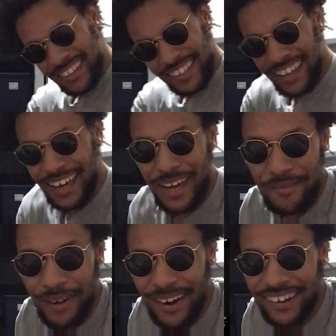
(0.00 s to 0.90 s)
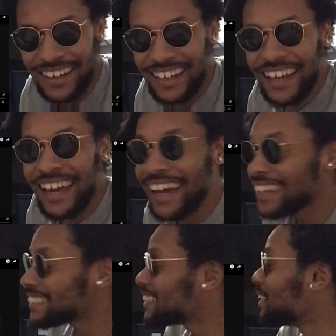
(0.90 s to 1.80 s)
Hey, bro.
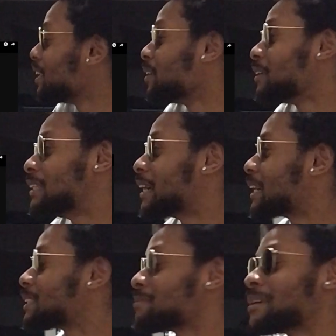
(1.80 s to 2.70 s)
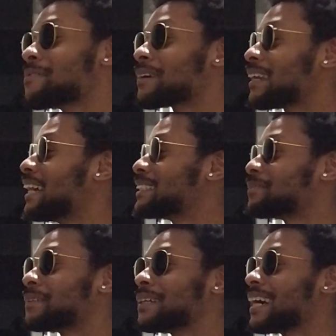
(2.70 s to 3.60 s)
Hey, still little Durk as a motherfucking legend,
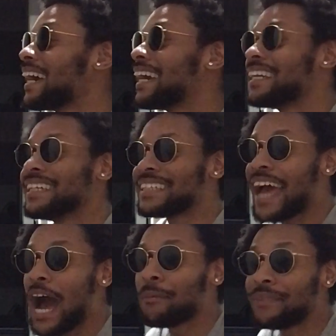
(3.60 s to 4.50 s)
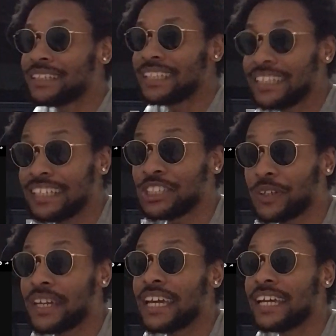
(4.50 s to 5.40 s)
bro. Hey, this album, this
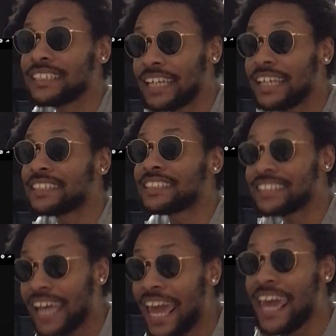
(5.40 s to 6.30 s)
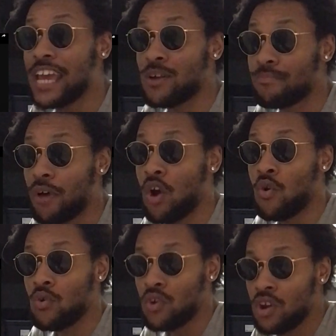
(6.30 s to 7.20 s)
joint is insane,
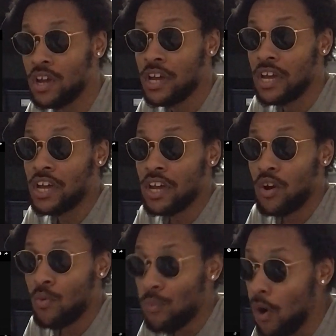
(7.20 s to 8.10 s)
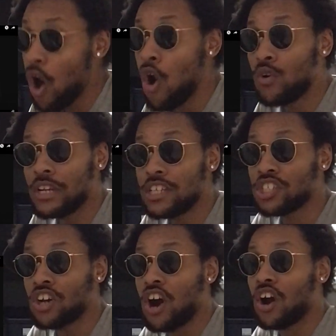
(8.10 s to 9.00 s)
bro. Whoa, this
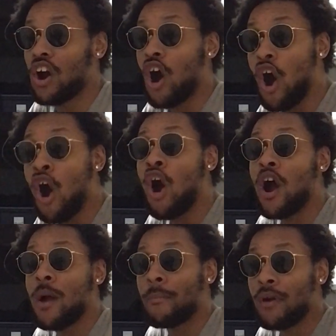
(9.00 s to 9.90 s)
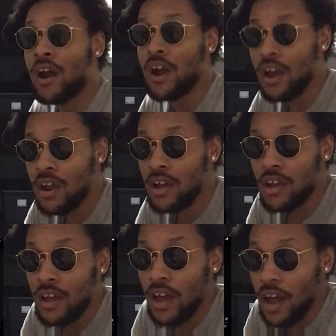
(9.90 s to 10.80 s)
song hard, bro.
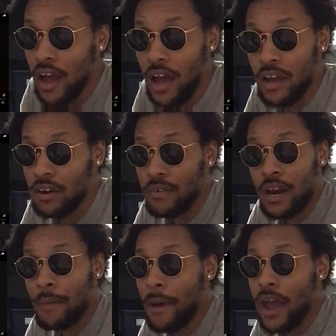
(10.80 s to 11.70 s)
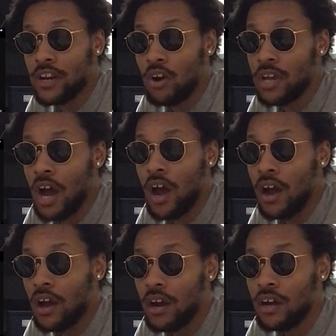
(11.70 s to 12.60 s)
Run it back, though, y'all.